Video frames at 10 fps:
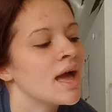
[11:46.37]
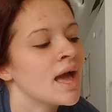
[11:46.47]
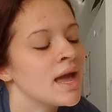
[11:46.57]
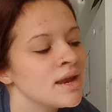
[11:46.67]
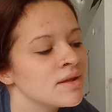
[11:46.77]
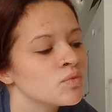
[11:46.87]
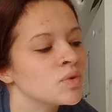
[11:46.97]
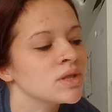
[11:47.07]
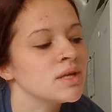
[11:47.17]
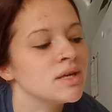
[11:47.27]
And
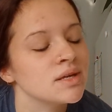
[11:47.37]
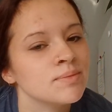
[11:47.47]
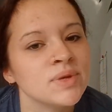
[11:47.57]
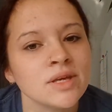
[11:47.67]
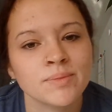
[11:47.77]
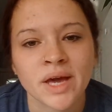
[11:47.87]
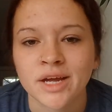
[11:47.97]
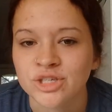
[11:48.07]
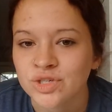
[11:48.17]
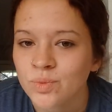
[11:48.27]
really being
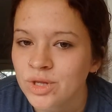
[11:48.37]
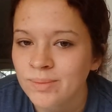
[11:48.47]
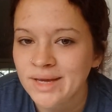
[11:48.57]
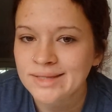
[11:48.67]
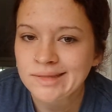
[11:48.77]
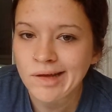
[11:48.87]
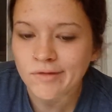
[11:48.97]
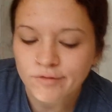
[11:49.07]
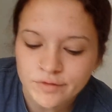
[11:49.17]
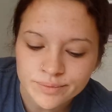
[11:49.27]
patient with myself.
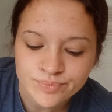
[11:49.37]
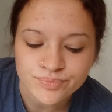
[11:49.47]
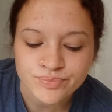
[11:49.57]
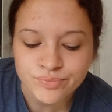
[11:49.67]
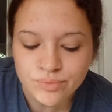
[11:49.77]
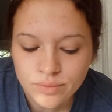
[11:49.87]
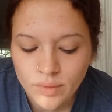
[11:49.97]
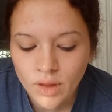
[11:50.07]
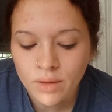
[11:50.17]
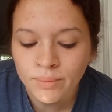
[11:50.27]

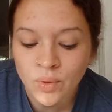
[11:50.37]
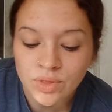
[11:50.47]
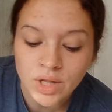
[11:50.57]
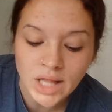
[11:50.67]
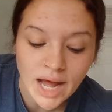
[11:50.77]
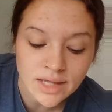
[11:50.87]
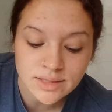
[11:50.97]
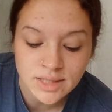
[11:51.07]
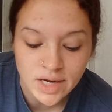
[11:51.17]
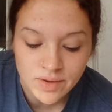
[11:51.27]
But the
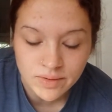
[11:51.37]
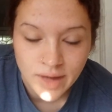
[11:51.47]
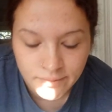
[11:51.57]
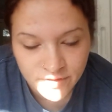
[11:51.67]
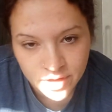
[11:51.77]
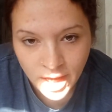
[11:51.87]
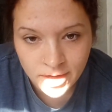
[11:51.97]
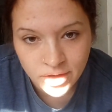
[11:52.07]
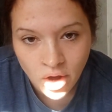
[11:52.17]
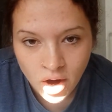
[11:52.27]
lines that I kept
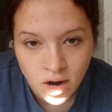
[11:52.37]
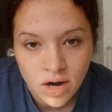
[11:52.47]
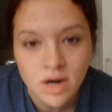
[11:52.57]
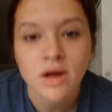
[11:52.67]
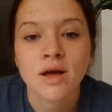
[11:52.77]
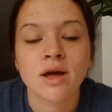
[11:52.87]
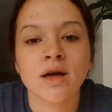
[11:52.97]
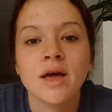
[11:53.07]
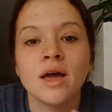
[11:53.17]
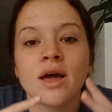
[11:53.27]
forgetting are,
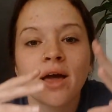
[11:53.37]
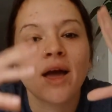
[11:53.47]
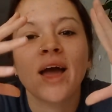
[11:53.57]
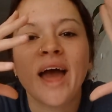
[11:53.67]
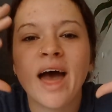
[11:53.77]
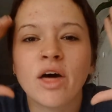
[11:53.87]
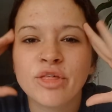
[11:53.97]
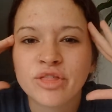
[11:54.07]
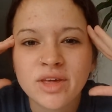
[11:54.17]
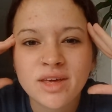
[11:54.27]

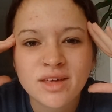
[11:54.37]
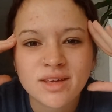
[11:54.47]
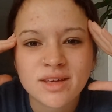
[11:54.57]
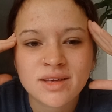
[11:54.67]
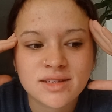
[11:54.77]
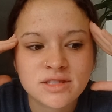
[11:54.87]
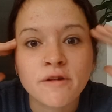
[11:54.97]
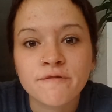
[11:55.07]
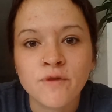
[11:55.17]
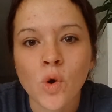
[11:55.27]
healthy is
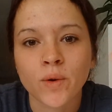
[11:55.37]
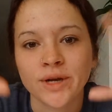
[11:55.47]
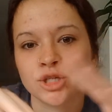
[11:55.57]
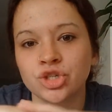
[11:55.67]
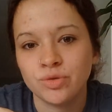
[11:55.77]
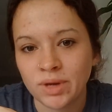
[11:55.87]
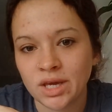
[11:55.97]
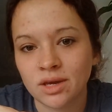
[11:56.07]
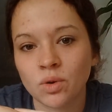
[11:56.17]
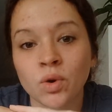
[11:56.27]
foreign to me.
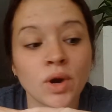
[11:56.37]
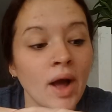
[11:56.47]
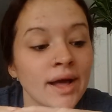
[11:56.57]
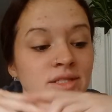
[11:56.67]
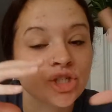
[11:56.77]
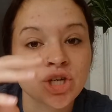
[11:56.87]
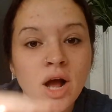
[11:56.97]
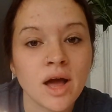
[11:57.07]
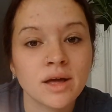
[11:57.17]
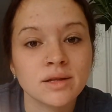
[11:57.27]
Or as a
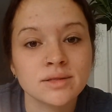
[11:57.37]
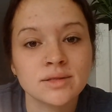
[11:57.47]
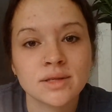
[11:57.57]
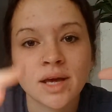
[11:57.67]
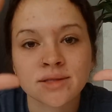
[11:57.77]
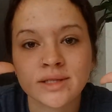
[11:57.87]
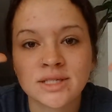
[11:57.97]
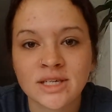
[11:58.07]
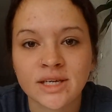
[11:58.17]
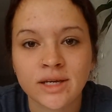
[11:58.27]
child, as a
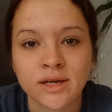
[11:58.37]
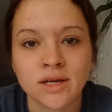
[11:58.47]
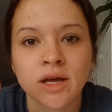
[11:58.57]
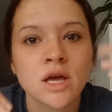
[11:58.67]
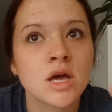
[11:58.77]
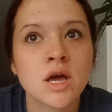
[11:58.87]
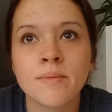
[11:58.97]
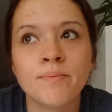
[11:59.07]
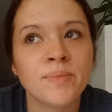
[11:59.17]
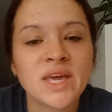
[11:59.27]
teen,
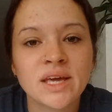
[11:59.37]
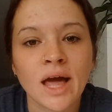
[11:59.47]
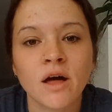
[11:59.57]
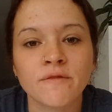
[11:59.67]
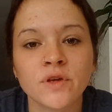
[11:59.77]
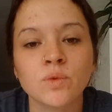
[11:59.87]
being healthy